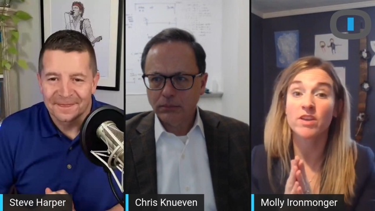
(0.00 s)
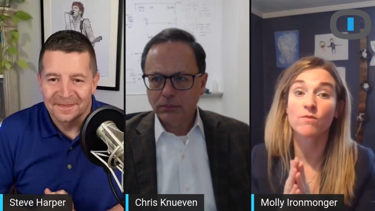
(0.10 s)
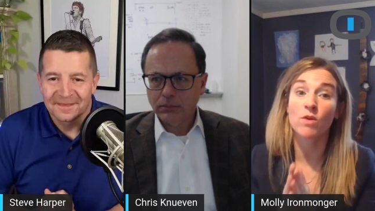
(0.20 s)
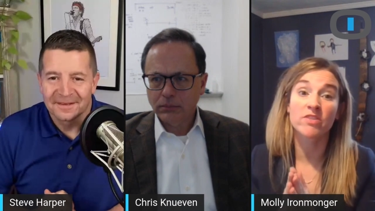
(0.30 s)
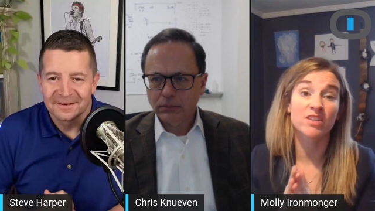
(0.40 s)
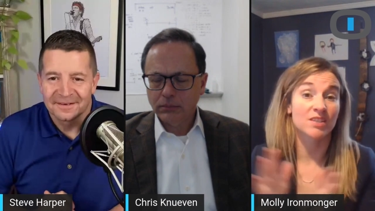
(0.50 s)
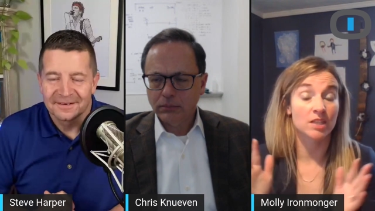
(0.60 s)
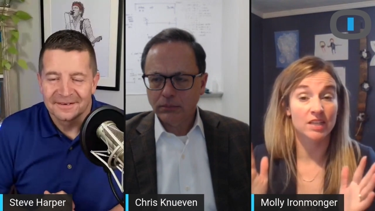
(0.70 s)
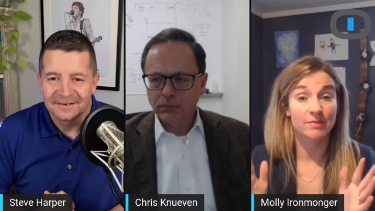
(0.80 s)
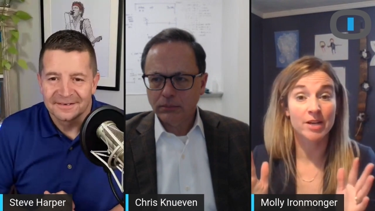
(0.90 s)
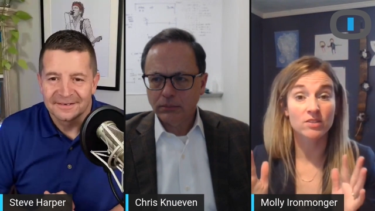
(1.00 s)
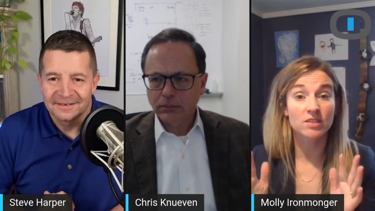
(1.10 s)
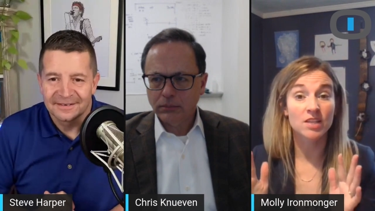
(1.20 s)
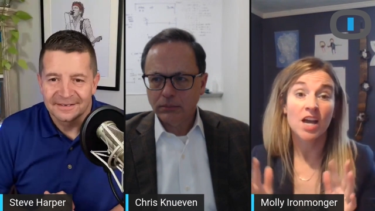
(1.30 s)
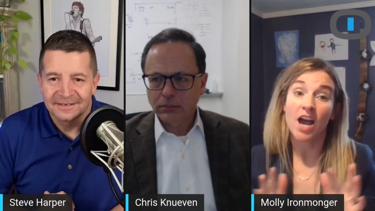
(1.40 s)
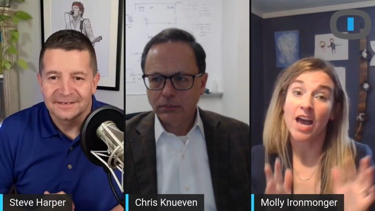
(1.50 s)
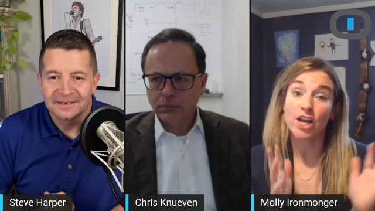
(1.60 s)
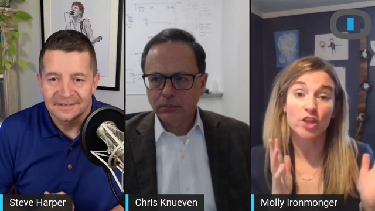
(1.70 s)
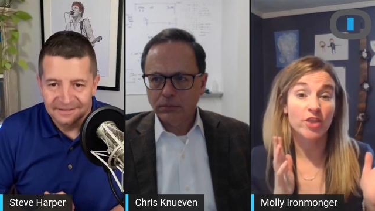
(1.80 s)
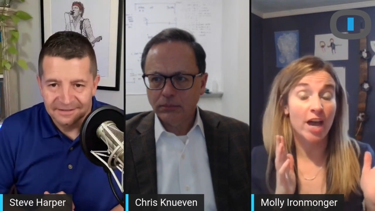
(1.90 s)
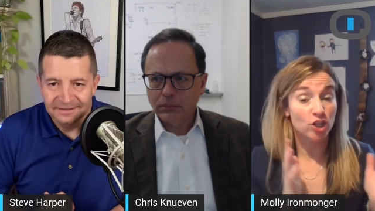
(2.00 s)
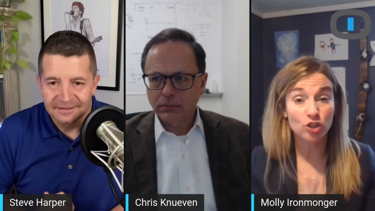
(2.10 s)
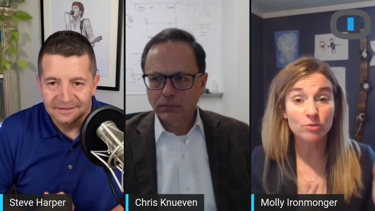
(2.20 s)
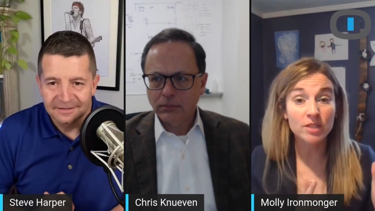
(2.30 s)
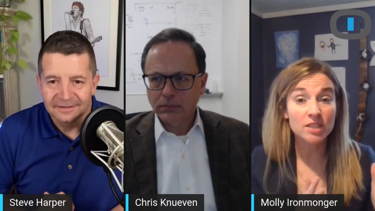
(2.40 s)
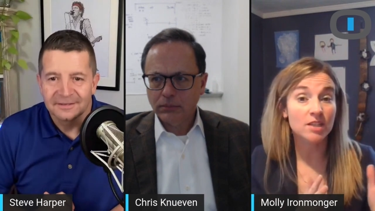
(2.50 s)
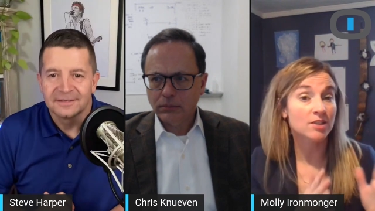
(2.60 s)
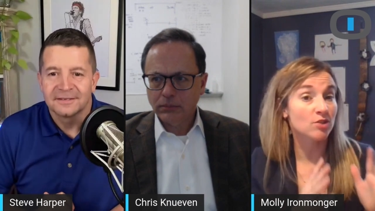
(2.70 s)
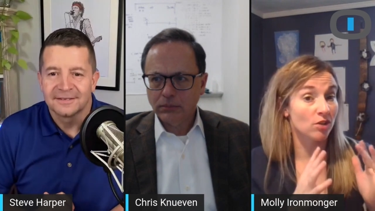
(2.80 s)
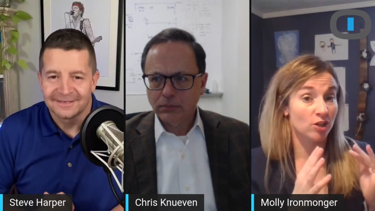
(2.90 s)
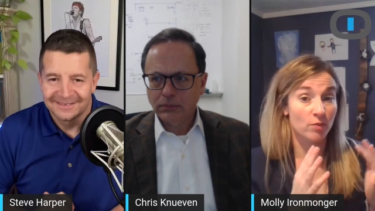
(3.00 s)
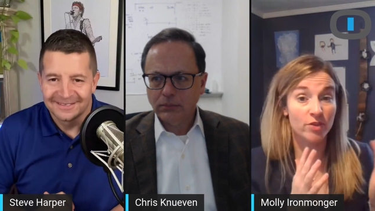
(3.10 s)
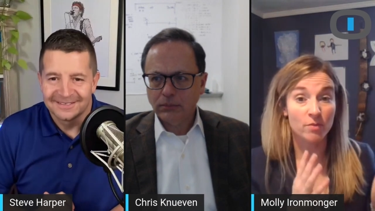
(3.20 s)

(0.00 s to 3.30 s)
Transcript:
Speaker 1: have one that's in emails, and it, that human is no longer with the